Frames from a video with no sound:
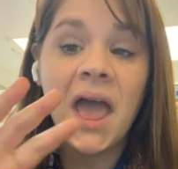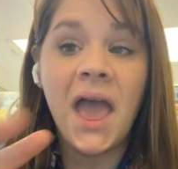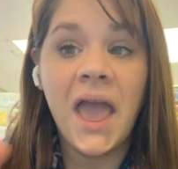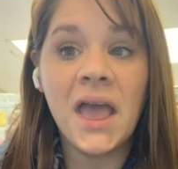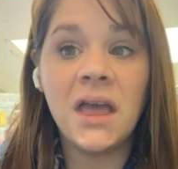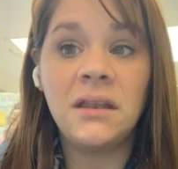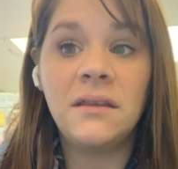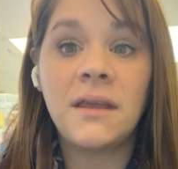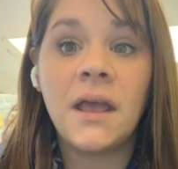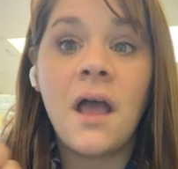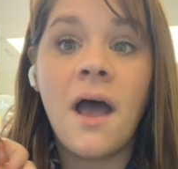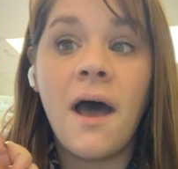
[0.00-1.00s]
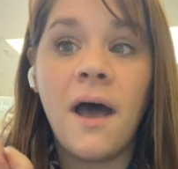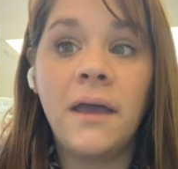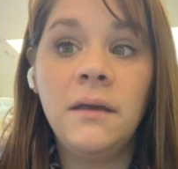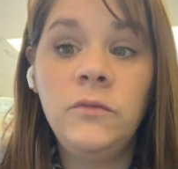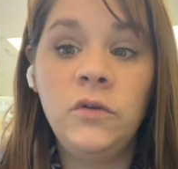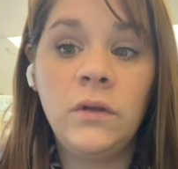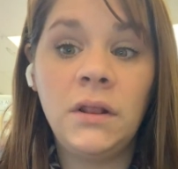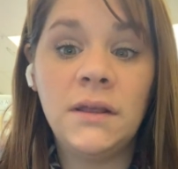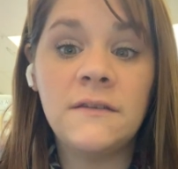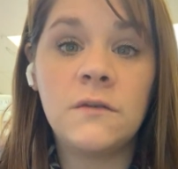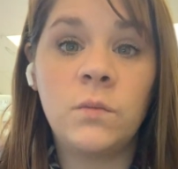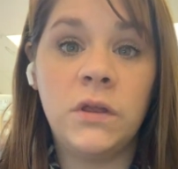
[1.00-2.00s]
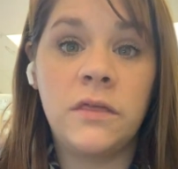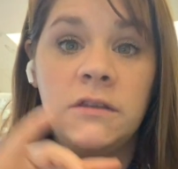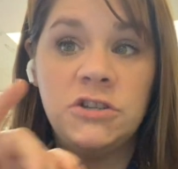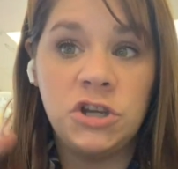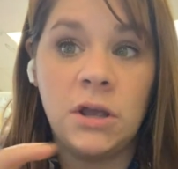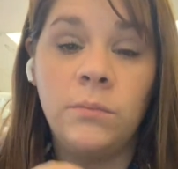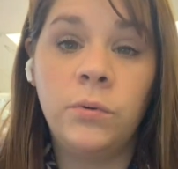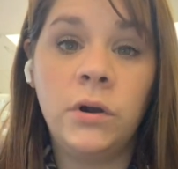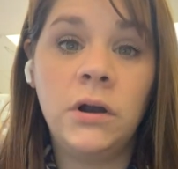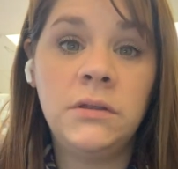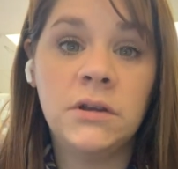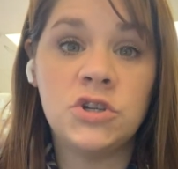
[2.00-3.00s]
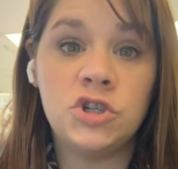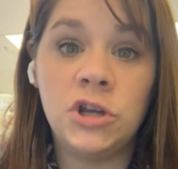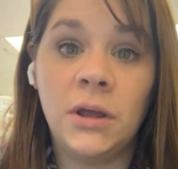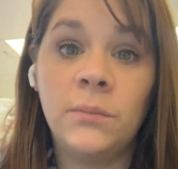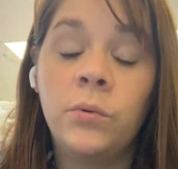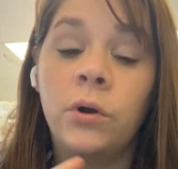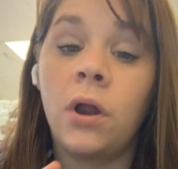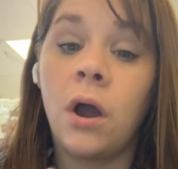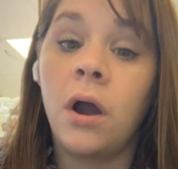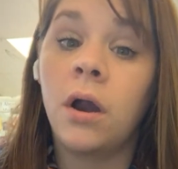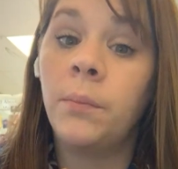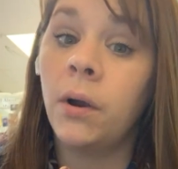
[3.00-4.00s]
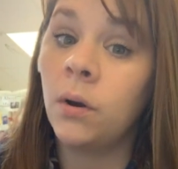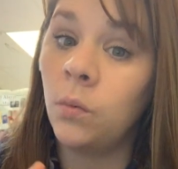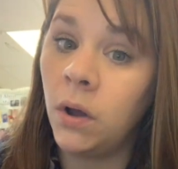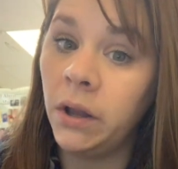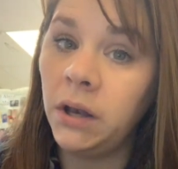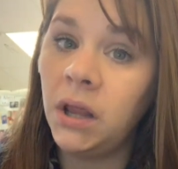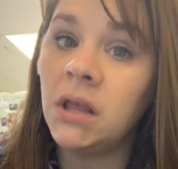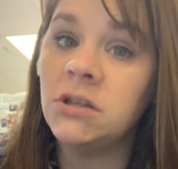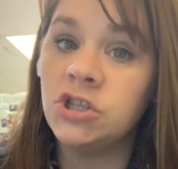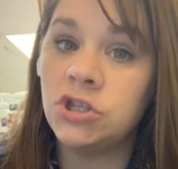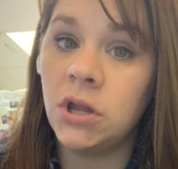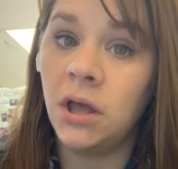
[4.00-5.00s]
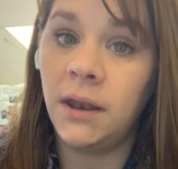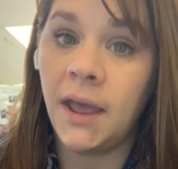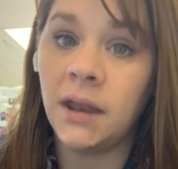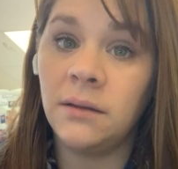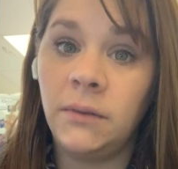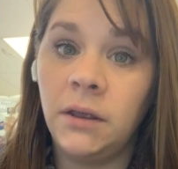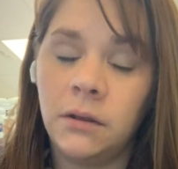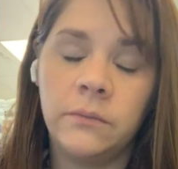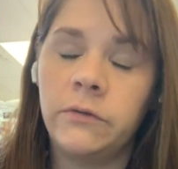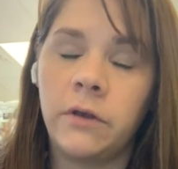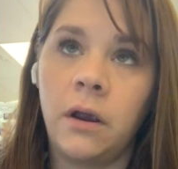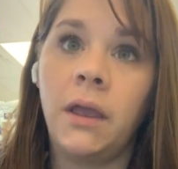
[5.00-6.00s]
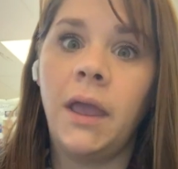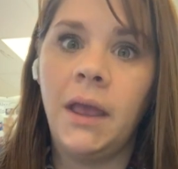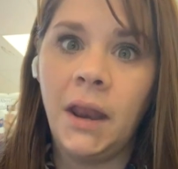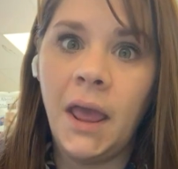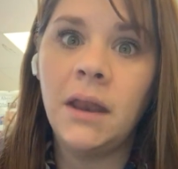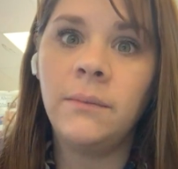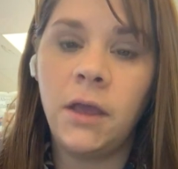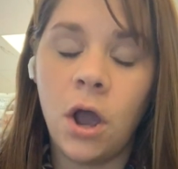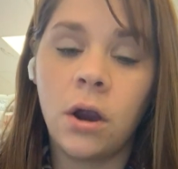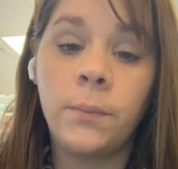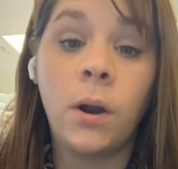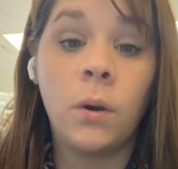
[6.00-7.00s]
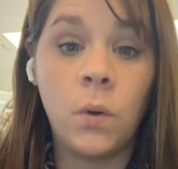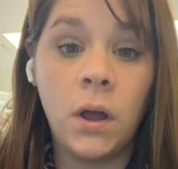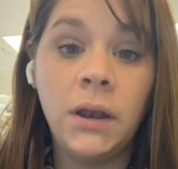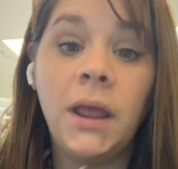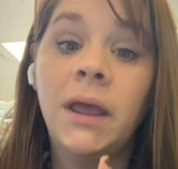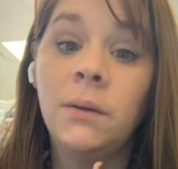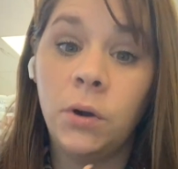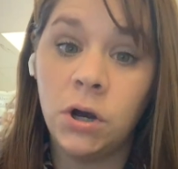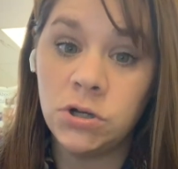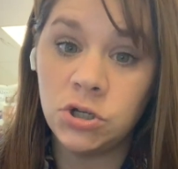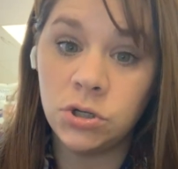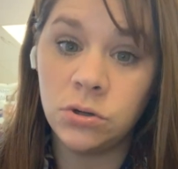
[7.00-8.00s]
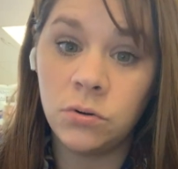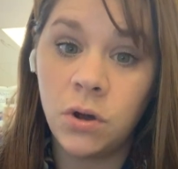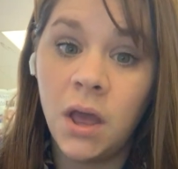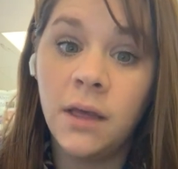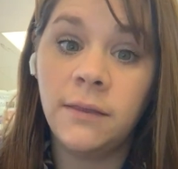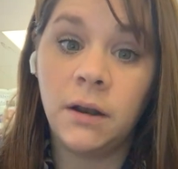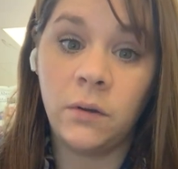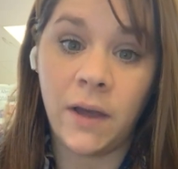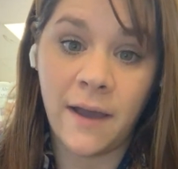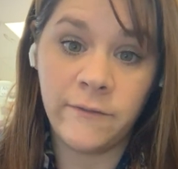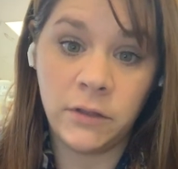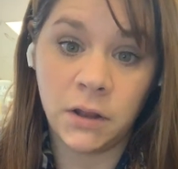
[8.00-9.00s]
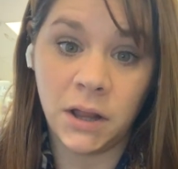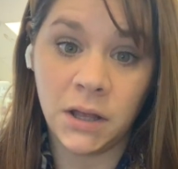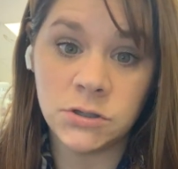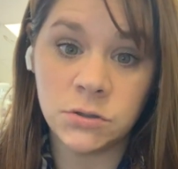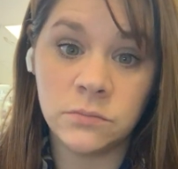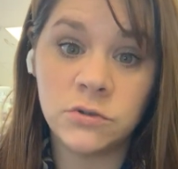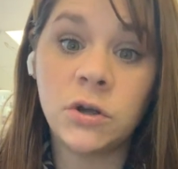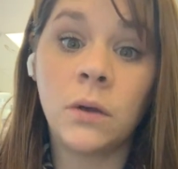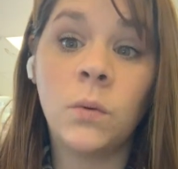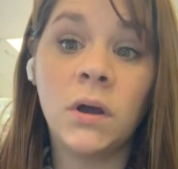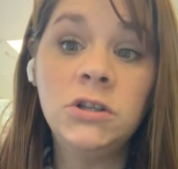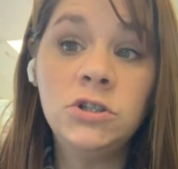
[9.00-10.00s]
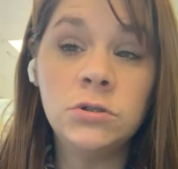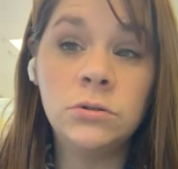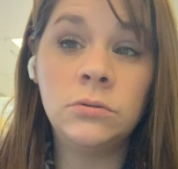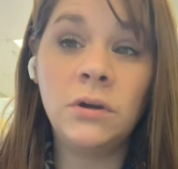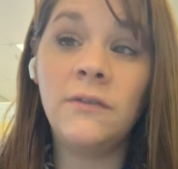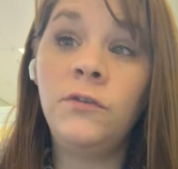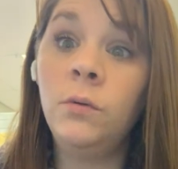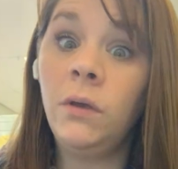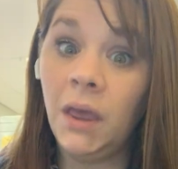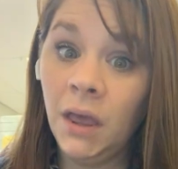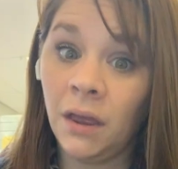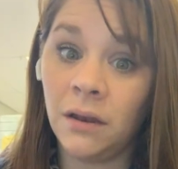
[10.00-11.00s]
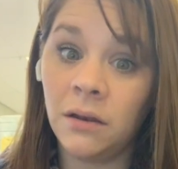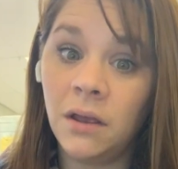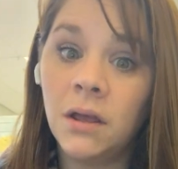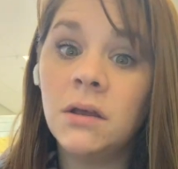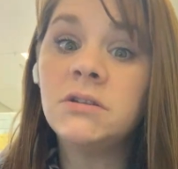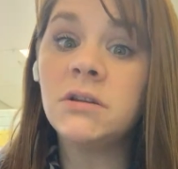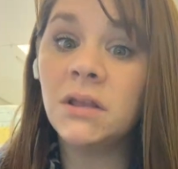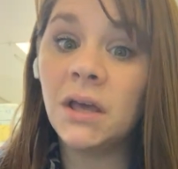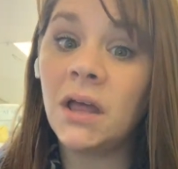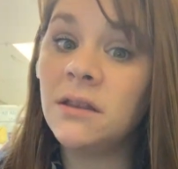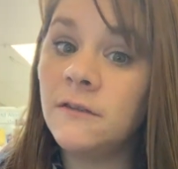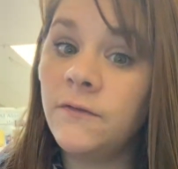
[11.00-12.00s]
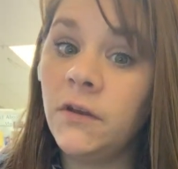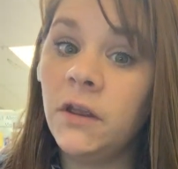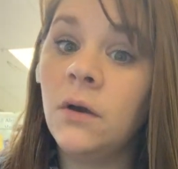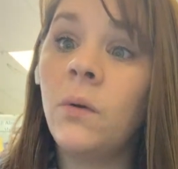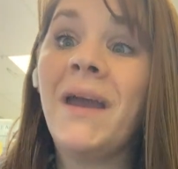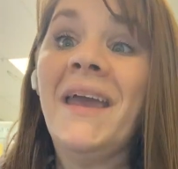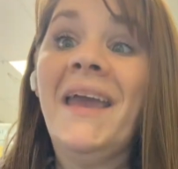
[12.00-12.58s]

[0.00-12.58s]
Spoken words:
And I am doing this with the Jamboard. There's Jamboard R Part 1 and Anatomy R Part 1 and Part 2 that I will have in the classroom. So I want you, if you can, to click on this video